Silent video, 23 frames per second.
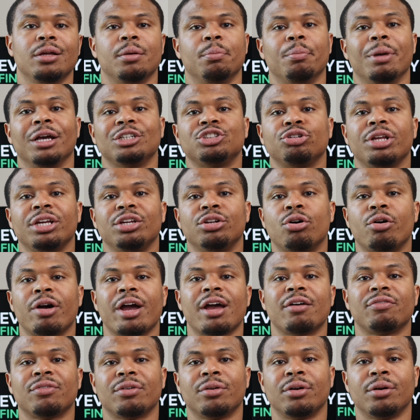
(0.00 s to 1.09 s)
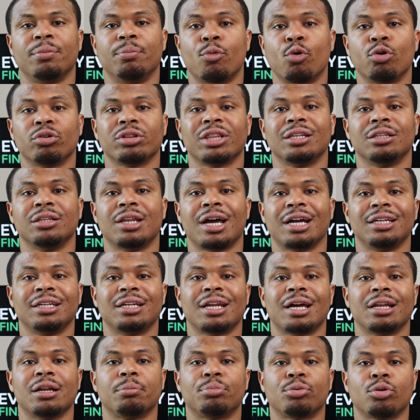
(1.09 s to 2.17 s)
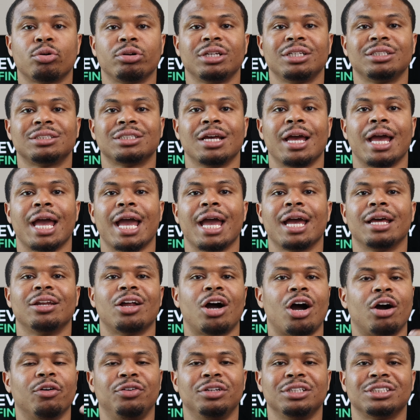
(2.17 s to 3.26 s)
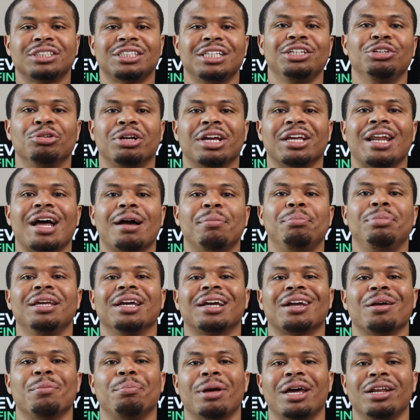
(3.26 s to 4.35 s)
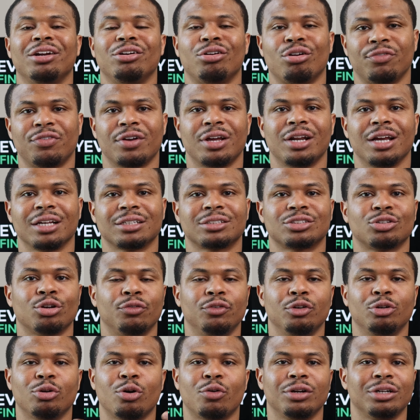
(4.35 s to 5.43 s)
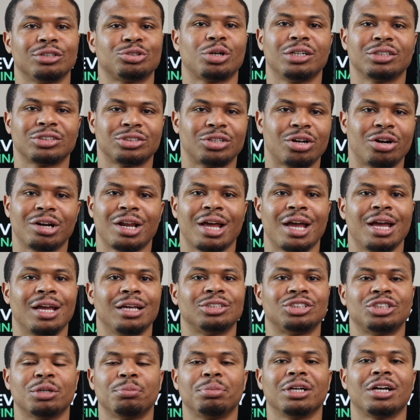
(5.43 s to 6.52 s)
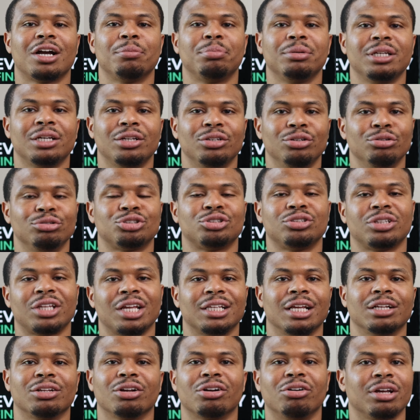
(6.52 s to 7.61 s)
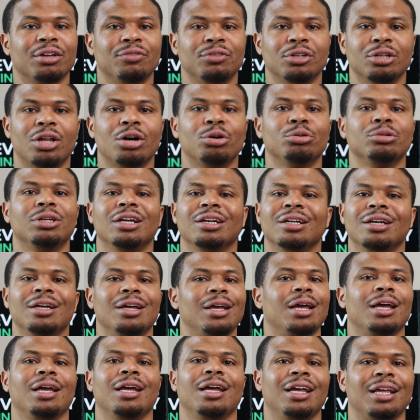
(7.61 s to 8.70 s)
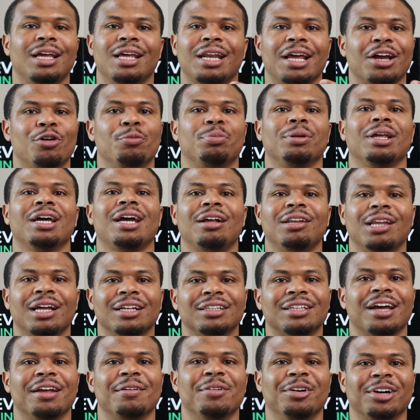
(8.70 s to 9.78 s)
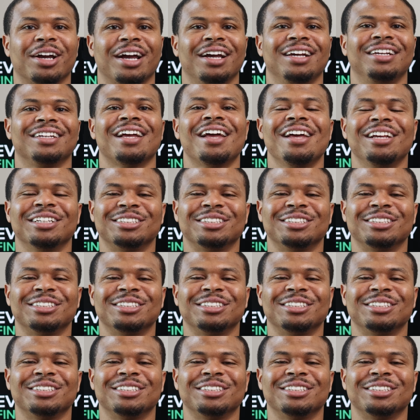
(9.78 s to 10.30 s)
Make sure that you don't have uh, more than ninety-nine employees. And obviously you cannot be a competitor of FedEx. So if you're over here trying to start a shipping company and you think that they're going to give you a loan, it, it ain't going to play out like that, okay?